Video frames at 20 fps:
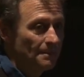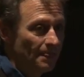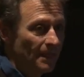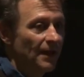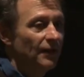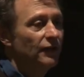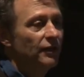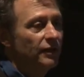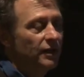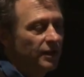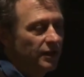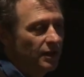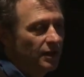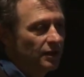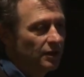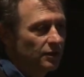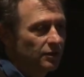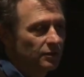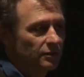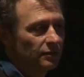and then they
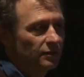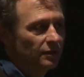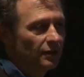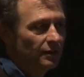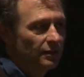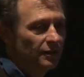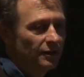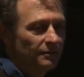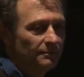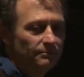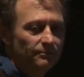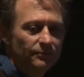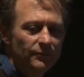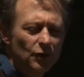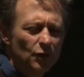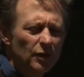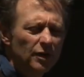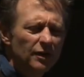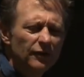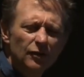ink. The
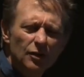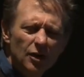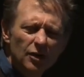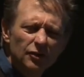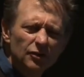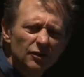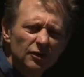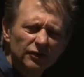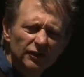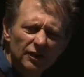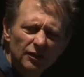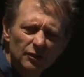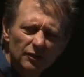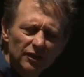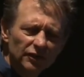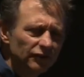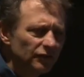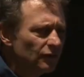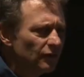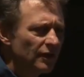only other cartoonist I know who
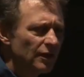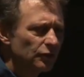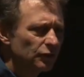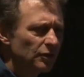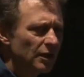doesn't do that is